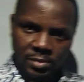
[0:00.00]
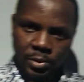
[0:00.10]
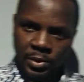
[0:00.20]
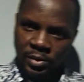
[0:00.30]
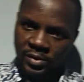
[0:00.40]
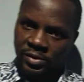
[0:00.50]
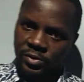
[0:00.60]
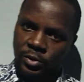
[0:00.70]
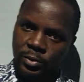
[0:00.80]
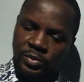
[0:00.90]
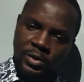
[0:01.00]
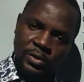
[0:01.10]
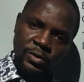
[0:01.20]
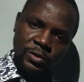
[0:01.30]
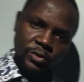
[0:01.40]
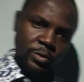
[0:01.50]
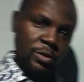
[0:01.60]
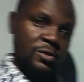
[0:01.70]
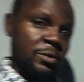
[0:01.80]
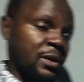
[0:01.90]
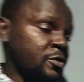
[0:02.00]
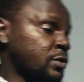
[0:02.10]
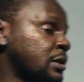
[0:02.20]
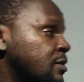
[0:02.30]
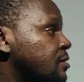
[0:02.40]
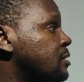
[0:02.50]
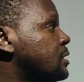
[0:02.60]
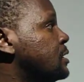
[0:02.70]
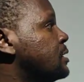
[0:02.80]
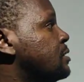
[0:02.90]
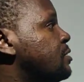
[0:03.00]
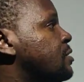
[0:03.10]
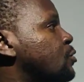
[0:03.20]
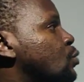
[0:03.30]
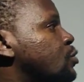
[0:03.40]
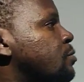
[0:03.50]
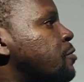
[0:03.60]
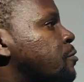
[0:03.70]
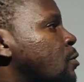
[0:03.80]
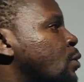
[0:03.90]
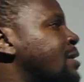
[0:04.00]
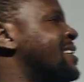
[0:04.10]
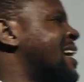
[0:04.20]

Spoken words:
but because it is clumsy, it does not stop us from answering it. This is which of the following